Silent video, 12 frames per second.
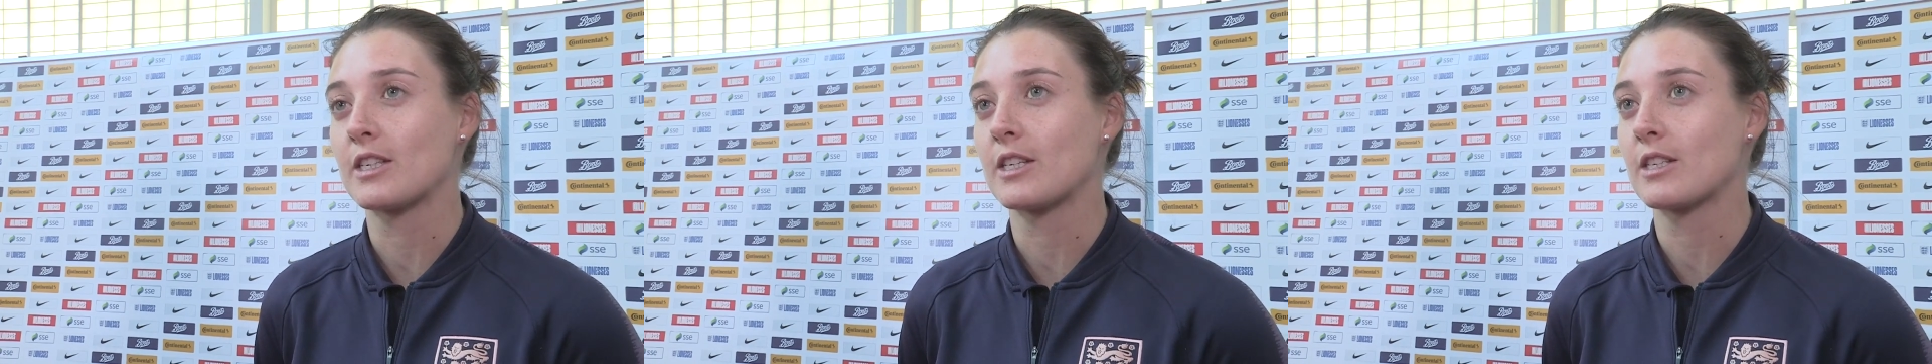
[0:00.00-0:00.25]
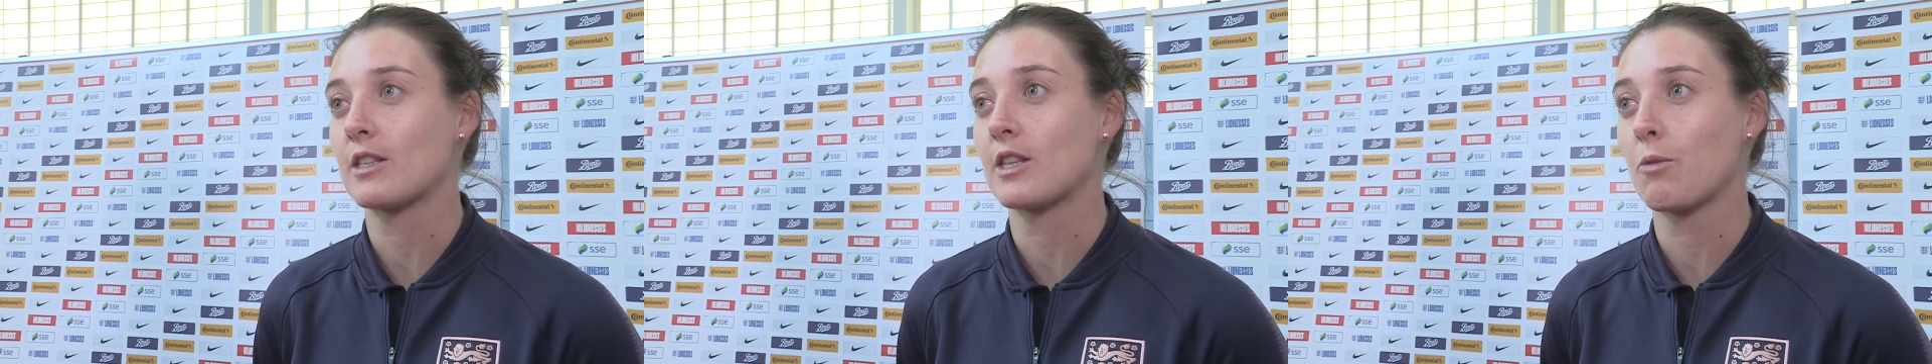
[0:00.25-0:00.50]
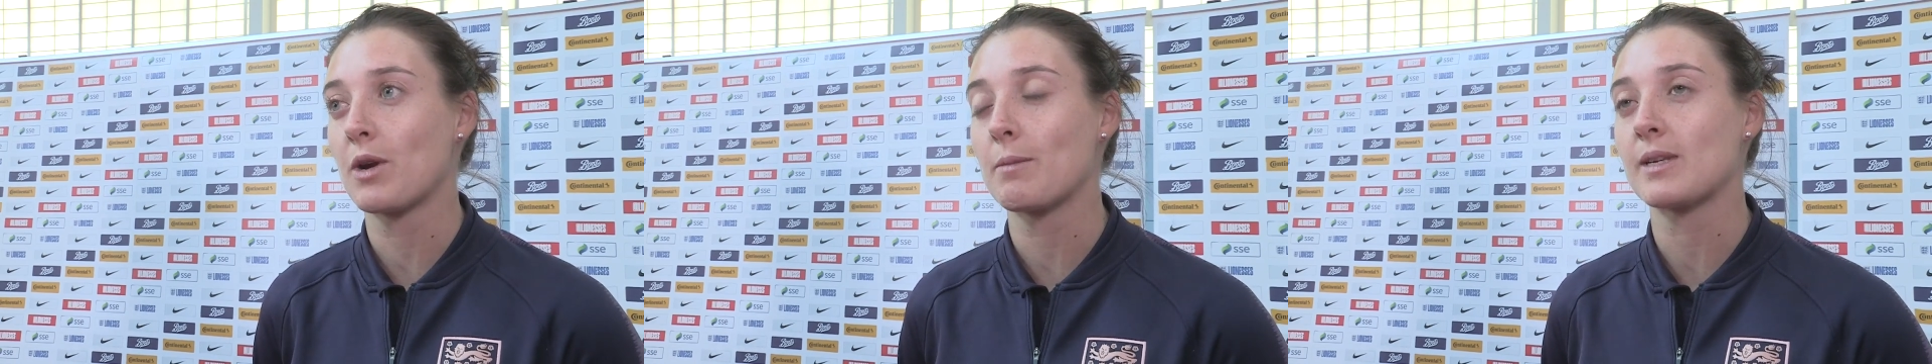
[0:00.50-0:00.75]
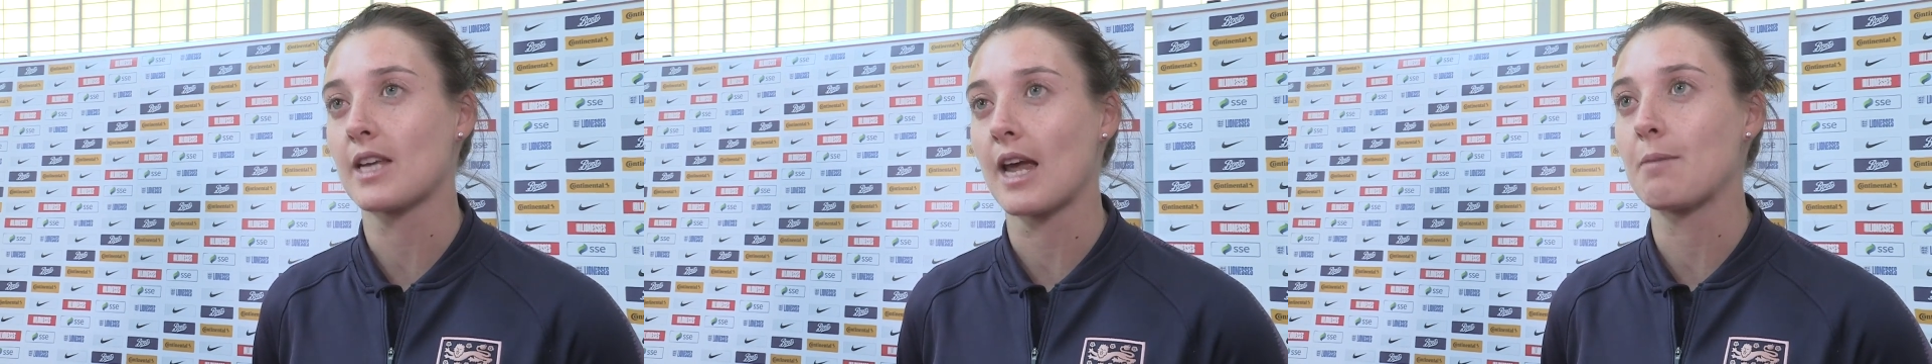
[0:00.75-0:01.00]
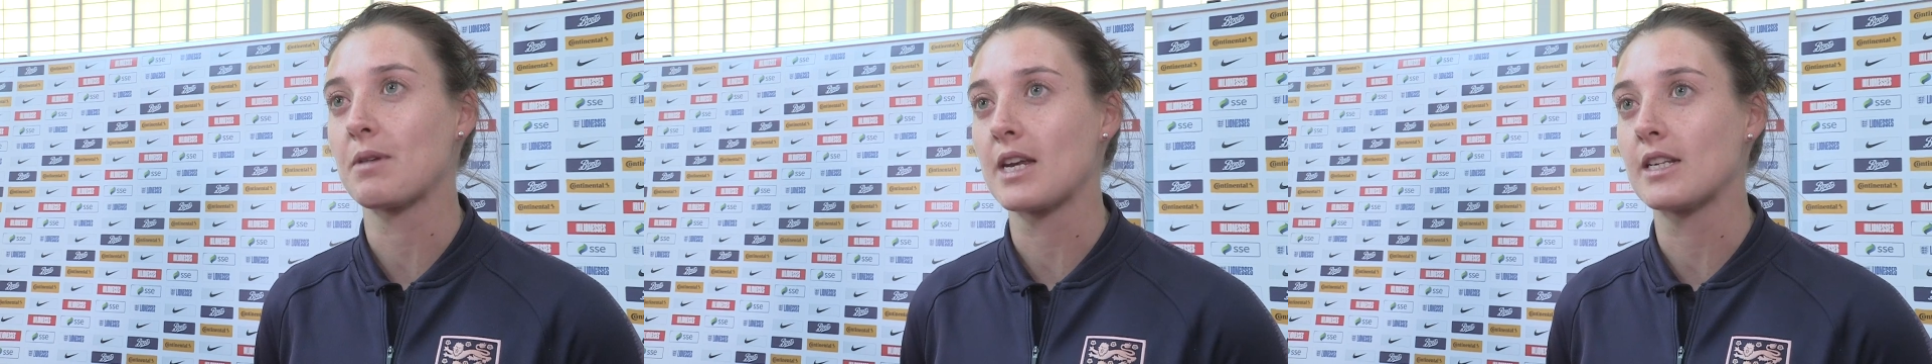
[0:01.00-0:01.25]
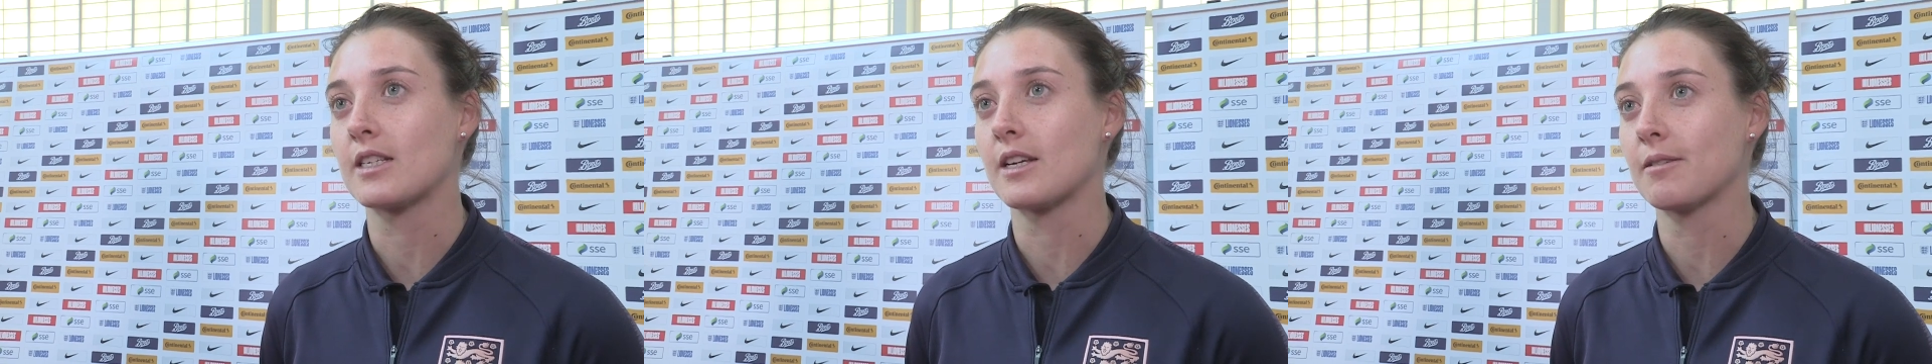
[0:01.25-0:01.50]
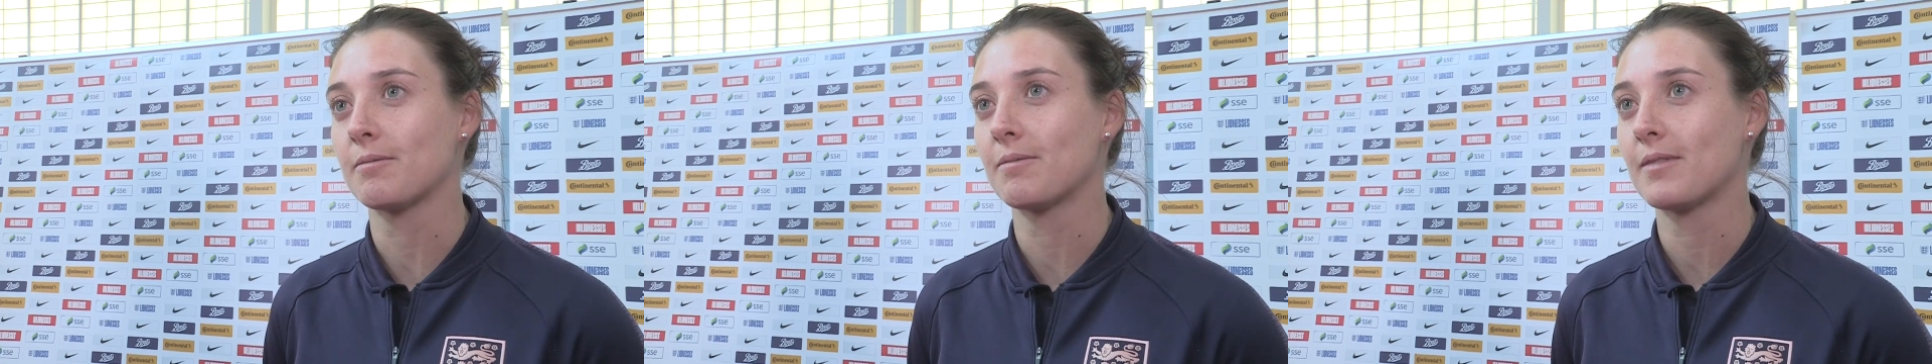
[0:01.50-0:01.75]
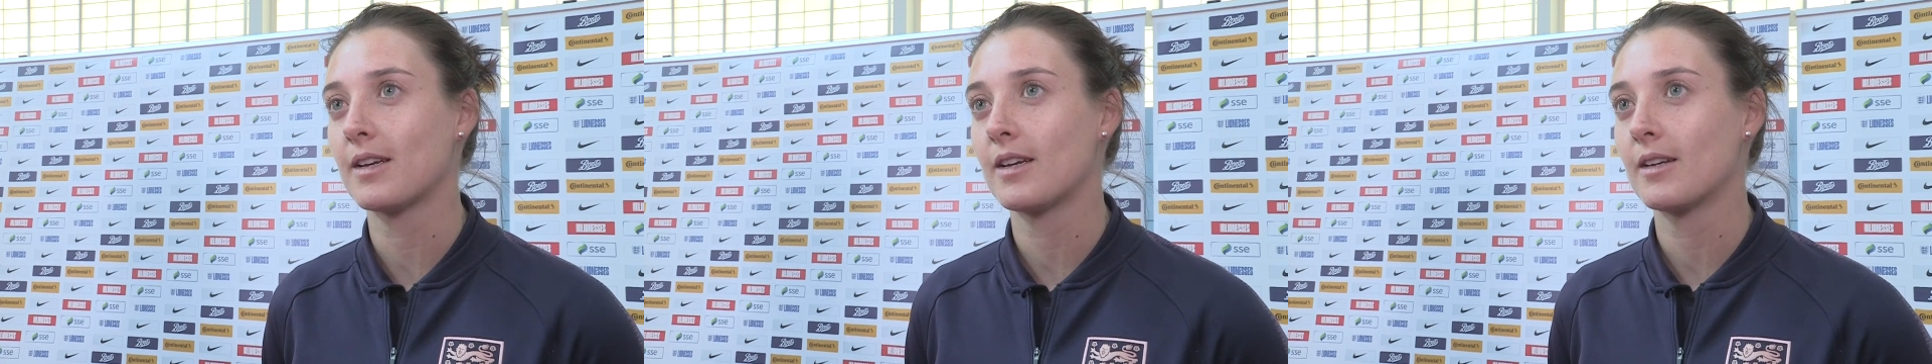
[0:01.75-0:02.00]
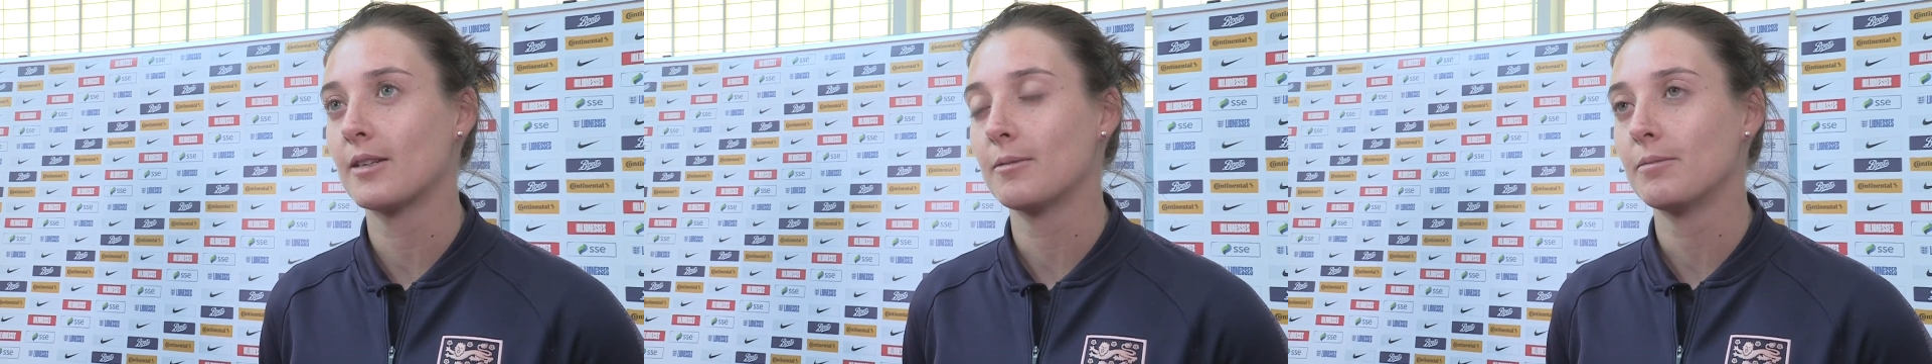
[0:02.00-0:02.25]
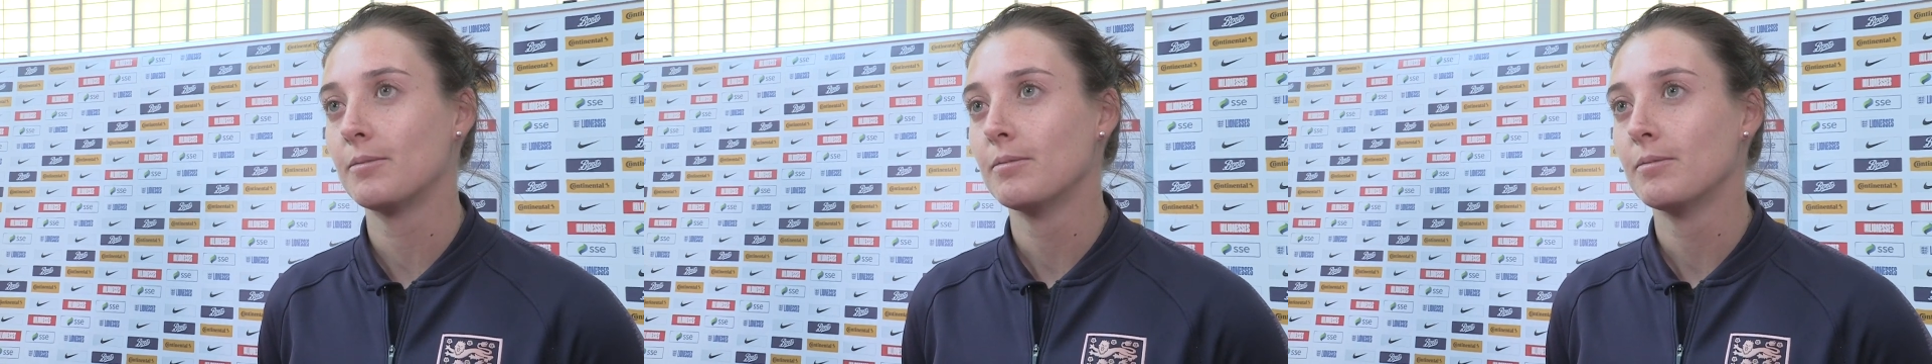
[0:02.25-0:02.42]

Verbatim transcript: So the women's game needs it. What